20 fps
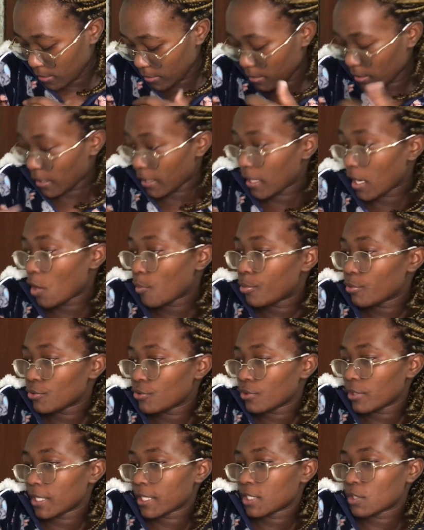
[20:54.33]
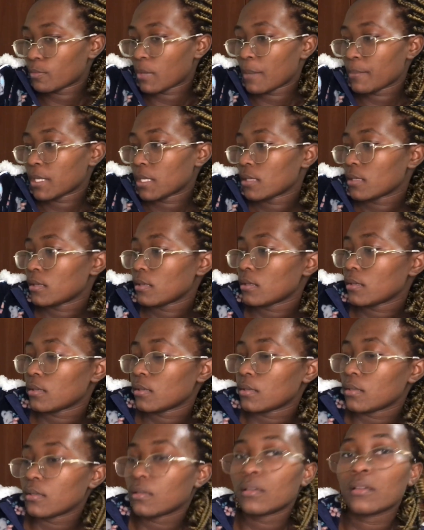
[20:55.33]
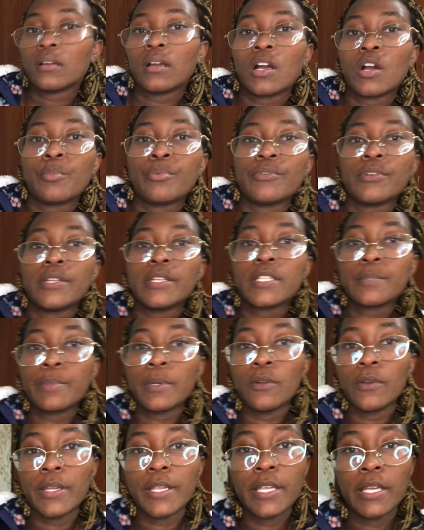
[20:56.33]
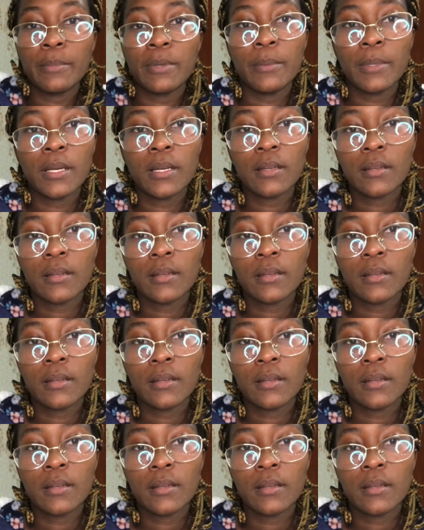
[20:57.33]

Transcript: Yeah, I'll put you next to mommy. I'll put this pillow here, Baba.